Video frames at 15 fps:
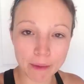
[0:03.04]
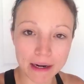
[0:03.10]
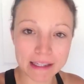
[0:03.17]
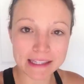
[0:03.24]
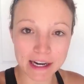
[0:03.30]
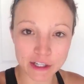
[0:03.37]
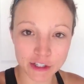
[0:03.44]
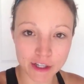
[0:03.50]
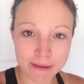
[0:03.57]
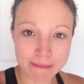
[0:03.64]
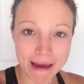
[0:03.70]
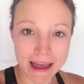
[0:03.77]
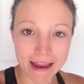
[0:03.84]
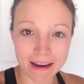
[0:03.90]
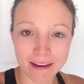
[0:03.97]
but it's actually
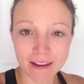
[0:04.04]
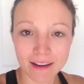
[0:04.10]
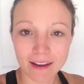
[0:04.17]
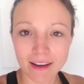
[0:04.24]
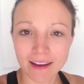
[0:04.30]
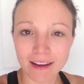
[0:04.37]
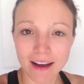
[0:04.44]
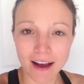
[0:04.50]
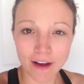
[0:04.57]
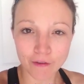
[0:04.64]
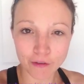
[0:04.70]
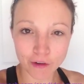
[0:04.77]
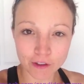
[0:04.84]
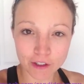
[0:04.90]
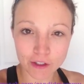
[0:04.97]
been I
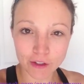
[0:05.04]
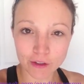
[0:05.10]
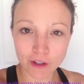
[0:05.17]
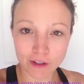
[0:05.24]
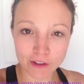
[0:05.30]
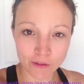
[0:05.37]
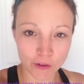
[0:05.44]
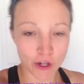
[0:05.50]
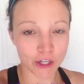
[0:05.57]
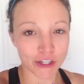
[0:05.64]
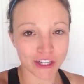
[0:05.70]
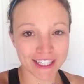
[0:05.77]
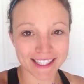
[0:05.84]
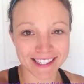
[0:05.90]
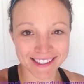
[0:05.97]
folded two loads of
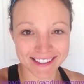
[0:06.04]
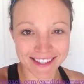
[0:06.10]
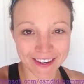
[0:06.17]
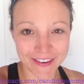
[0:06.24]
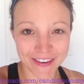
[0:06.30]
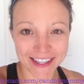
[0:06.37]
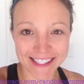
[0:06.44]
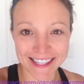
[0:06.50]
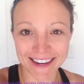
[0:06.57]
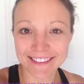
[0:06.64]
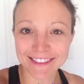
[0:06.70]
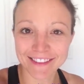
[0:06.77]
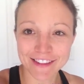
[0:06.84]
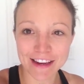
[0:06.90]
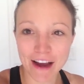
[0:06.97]
laundry since I worked
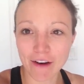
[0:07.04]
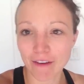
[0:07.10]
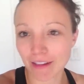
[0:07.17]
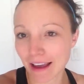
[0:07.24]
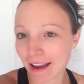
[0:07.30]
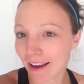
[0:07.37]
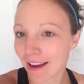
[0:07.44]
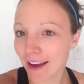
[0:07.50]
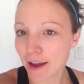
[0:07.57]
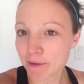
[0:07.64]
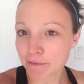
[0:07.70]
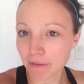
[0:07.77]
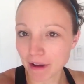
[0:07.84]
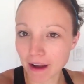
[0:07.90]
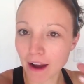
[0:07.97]
out, so now like
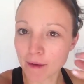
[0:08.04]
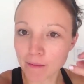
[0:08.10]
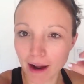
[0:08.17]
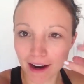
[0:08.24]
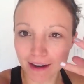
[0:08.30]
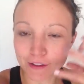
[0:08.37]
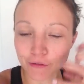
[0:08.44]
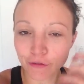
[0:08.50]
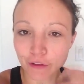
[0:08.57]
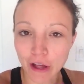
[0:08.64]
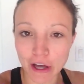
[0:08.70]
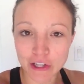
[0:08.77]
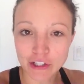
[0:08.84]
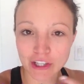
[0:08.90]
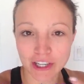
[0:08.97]
my I'm not as
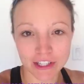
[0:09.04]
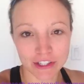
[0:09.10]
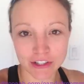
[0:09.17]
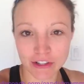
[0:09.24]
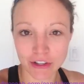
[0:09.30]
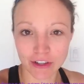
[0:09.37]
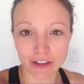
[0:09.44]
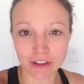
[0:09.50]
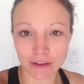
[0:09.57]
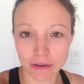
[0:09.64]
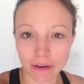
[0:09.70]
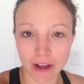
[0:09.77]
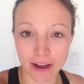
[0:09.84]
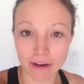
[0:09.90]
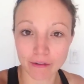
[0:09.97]
flush and I just look
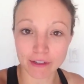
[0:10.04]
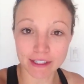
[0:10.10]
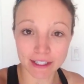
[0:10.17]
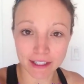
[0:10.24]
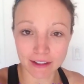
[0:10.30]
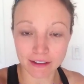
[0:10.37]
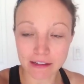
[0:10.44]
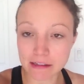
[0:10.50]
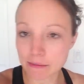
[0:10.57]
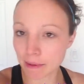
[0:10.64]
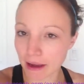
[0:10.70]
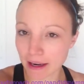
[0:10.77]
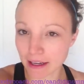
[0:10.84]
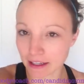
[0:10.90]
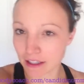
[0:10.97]
kind of ridiculous,
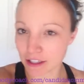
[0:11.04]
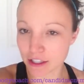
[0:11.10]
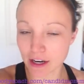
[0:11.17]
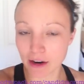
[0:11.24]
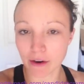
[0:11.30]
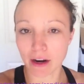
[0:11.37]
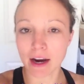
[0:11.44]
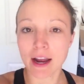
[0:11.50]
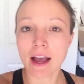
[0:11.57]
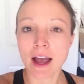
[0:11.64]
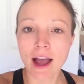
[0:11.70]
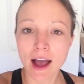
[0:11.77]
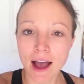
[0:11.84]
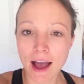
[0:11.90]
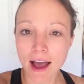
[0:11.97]
but I need a shower.
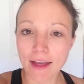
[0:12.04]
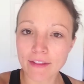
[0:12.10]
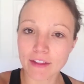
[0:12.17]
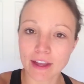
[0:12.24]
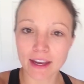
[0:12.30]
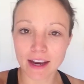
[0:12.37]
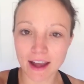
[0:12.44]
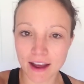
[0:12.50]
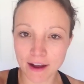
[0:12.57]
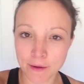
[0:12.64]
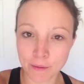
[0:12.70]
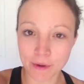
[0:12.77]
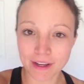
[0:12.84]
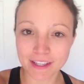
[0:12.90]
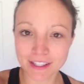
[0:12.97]
And then
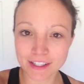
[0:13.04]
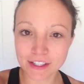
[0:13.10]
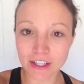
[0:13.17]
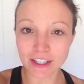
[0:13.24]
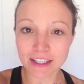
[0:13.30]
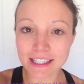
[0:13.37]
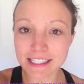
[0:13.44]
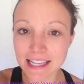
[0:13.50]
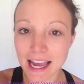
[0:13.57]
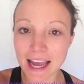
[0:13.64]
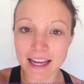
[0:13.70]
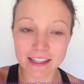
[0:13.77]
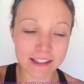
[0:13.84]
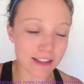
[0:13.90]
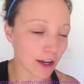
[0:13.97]
um, start the
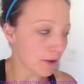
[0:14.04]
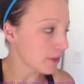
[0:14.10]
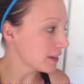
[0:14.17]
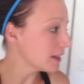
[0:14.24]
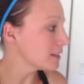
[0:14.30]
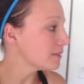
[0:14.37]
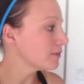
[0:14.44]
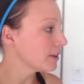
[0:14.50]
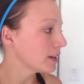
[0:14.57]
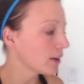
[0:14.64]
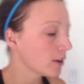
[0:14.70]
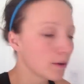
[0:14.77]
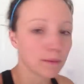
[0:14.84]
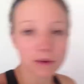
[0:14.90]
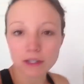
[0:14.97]
day. So this
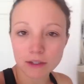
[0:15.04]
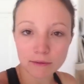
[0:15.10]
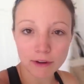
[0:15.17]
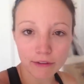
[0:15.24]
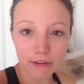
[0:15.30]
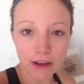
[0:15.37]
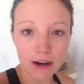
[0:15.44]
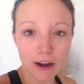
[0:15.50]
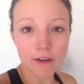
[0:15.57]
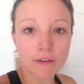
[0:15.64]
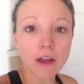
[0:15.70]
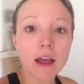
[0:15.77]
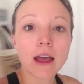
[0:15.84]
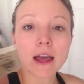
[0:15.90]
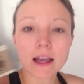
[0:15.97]
video, I'm gonna turn my fan off,
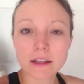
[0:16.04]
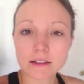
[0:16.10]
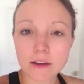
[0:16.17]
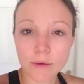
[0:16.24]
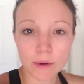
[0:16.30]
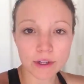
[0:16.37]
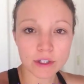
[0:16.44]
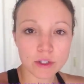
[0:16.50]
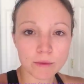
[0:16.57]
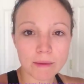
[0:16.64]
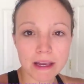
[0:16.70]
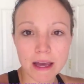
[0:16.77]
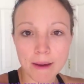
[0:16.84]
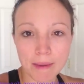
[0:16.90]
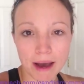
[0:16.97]
is going to
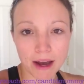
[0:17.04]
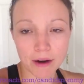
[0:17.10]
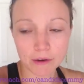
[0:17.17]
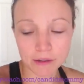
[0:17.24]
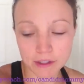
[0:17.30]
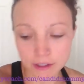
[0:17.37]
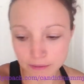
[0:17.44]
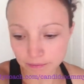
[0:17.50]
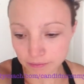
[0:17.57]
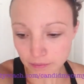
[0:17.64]
be about